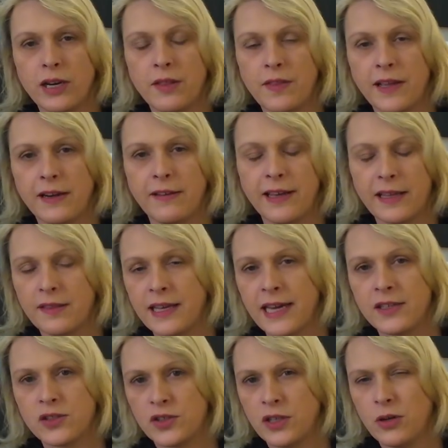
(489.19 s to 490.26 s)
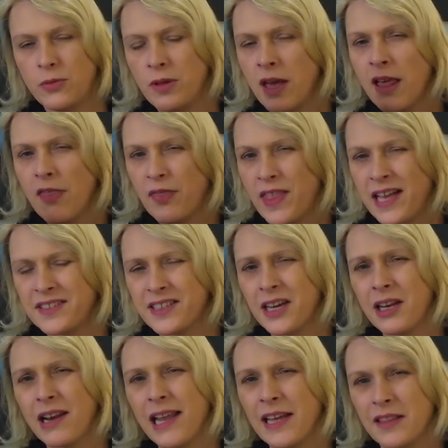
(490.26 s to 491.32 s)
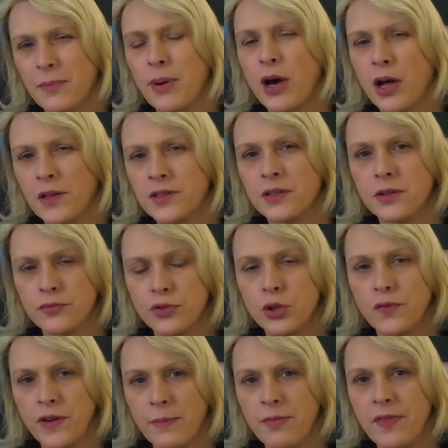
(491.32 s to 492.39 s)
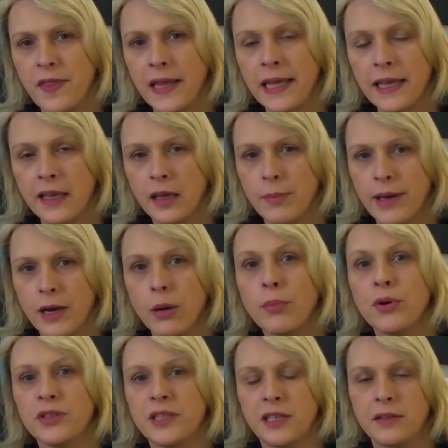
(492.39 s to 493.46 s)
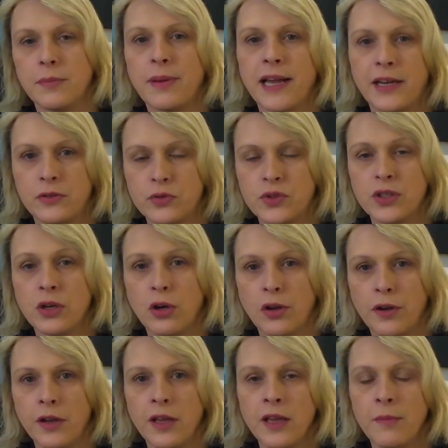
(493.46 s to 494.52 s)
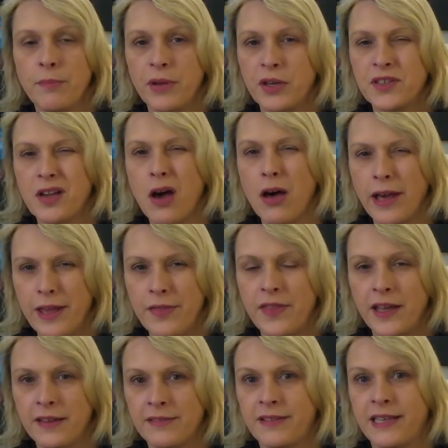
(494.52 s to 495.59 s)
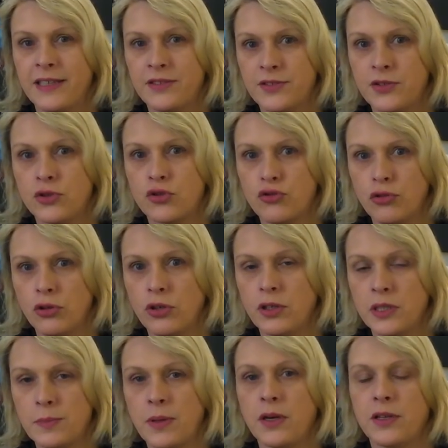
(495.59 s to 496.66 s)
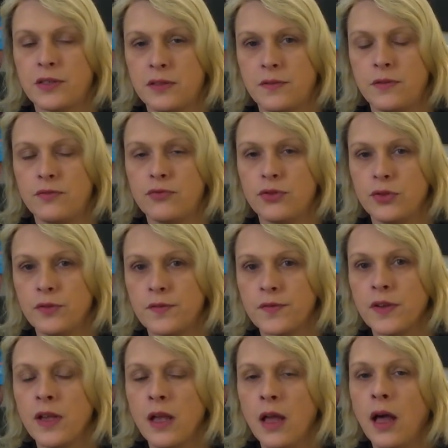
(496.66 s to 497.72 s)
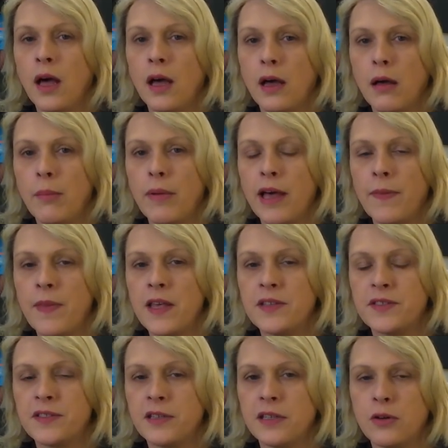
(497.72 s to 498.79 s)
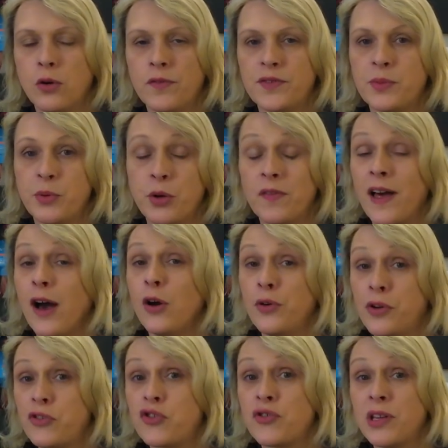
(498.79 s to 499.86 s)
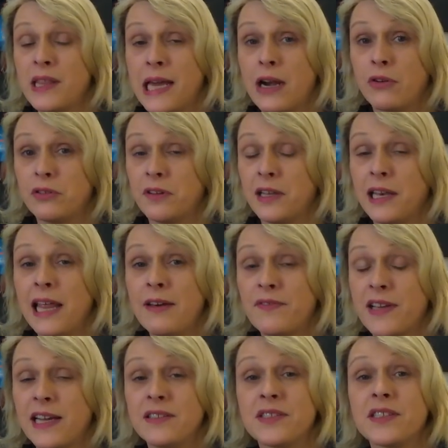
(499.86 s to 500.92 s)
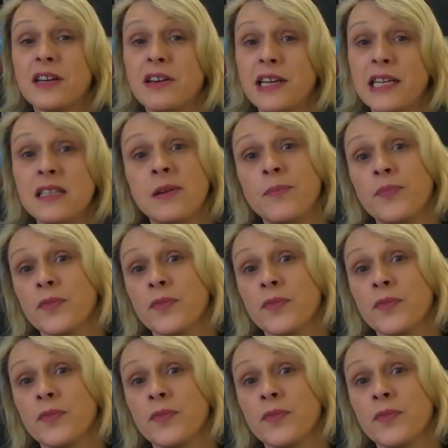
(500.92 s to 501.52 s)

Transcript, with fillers: anything like that. So that's kind of like the part of the roof I'm thinking about putting the panels on because I think that's the strongest part of the roof. Um, and there's uh, obviously we've got that oak tree there on the left hand side